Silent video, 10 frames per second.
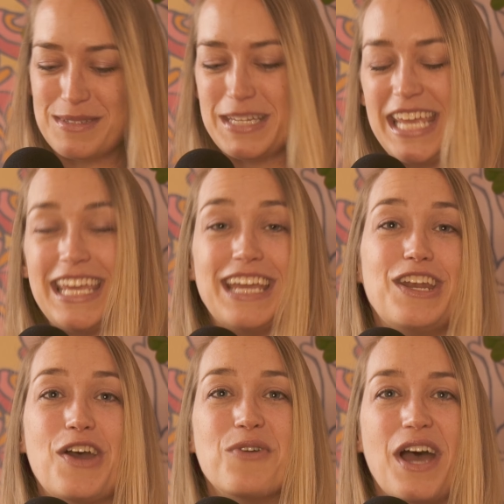taking a
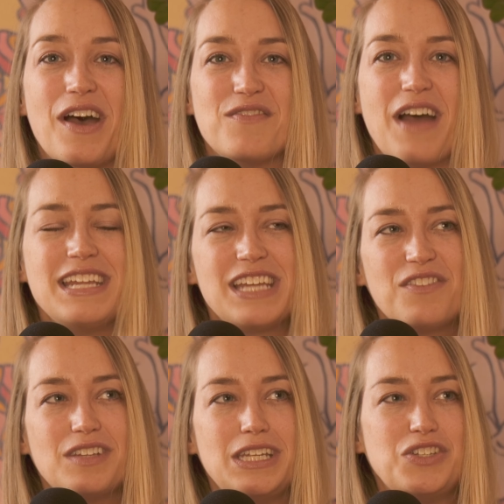note of. I
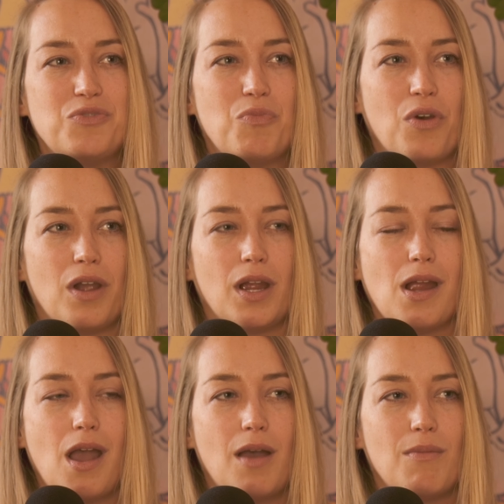definitely do more
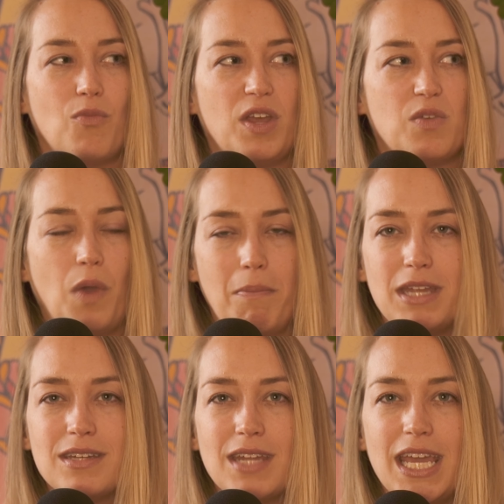with
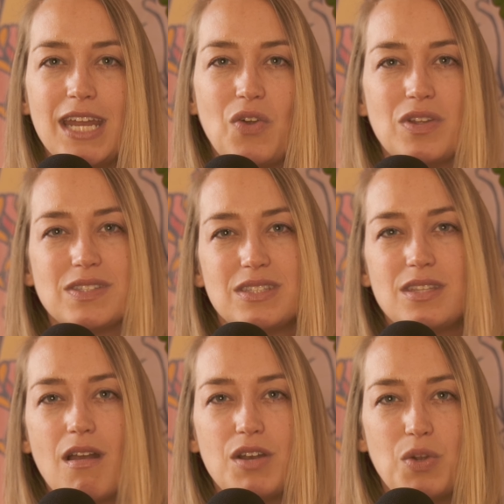women. Like I notice
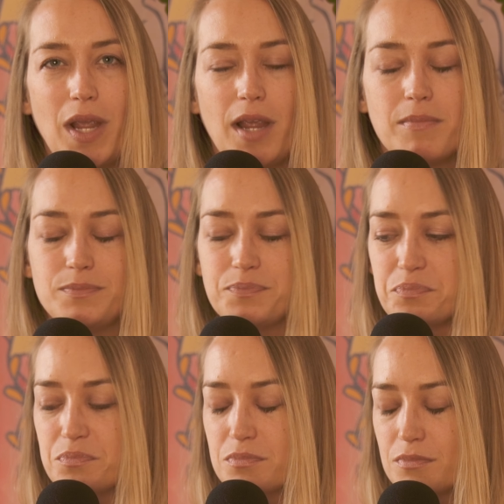their underwear
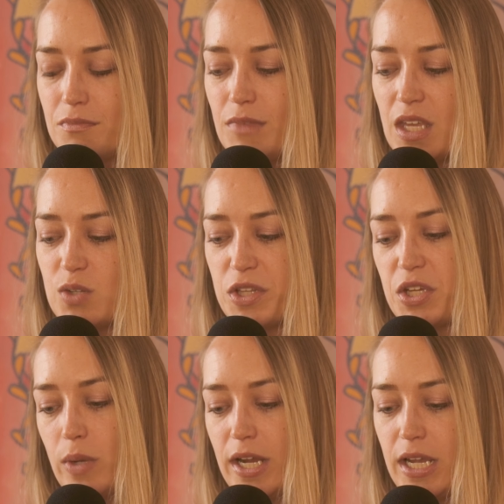and what
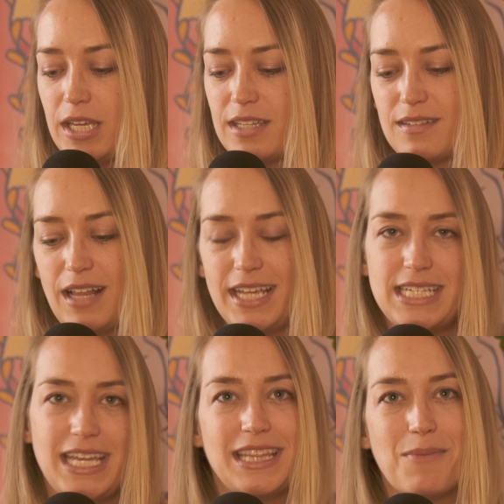they're wearing and like
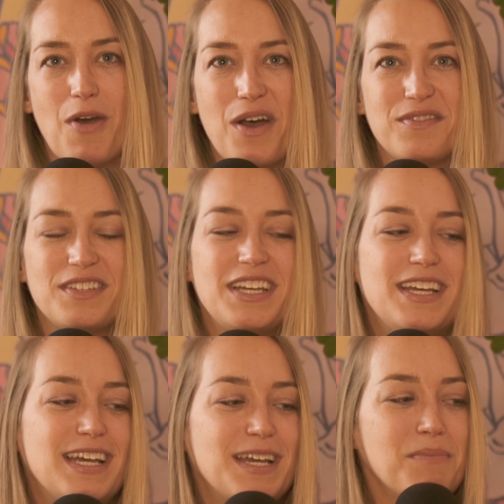taking them off.
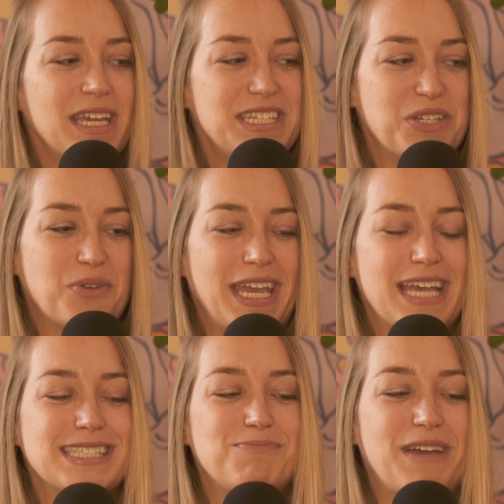Men too, I
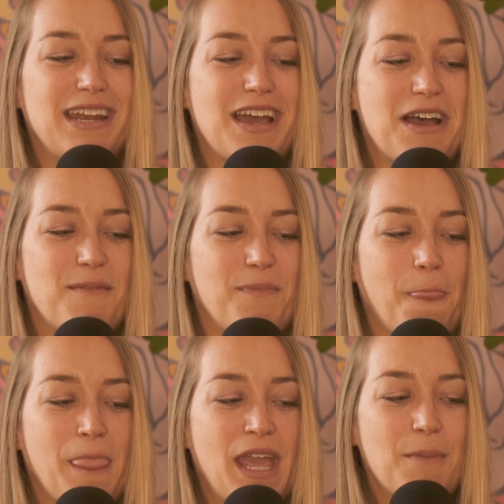guess. But
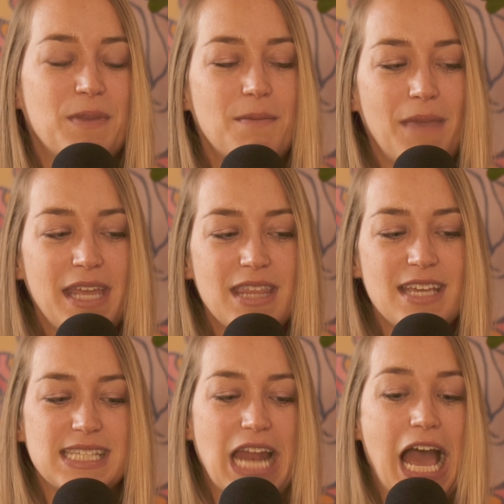the main
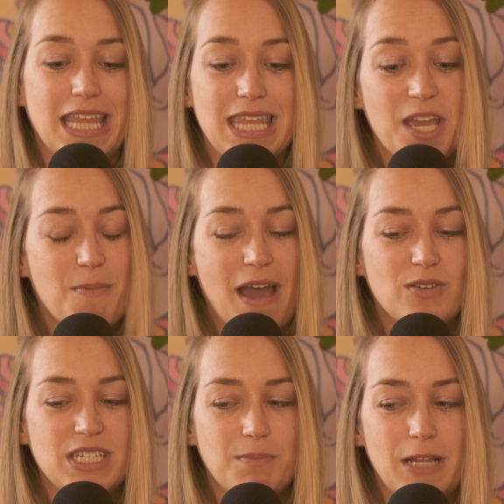things that I think
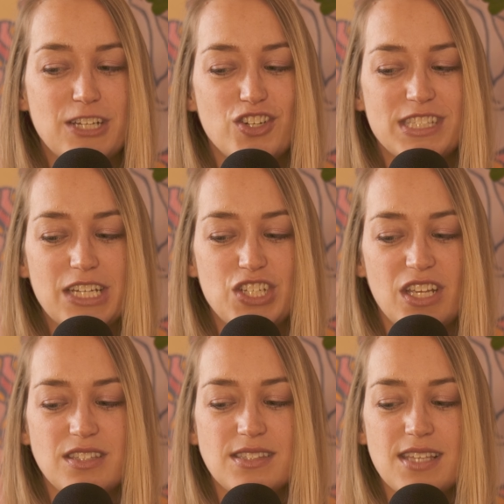about in pleasure
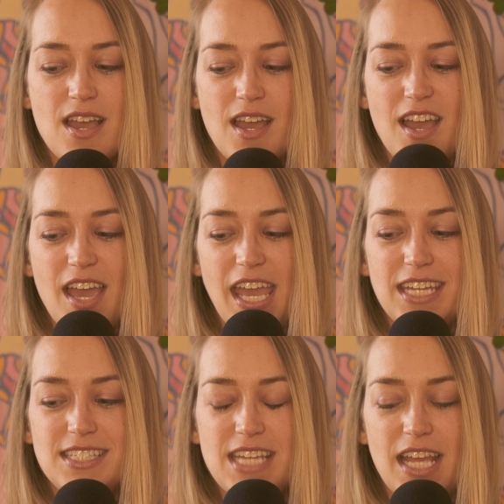sessions,
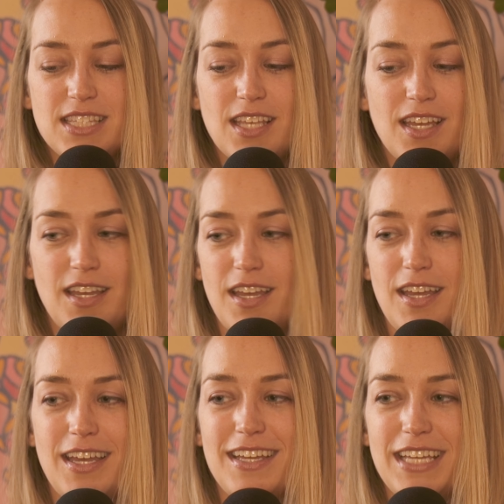it's
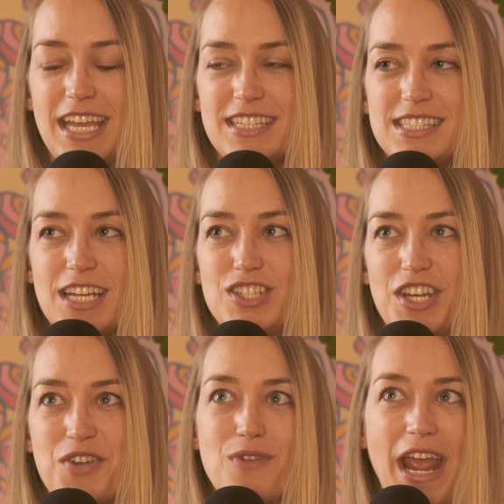it's such
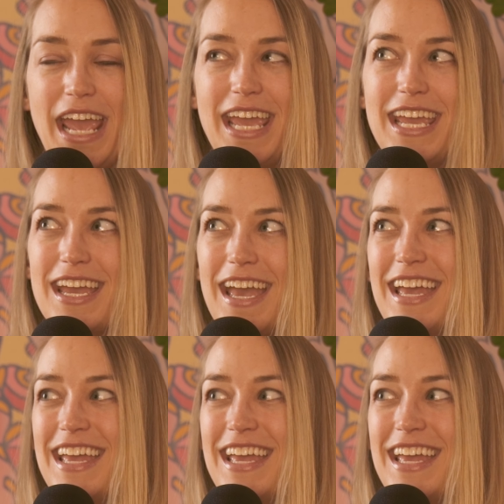an array.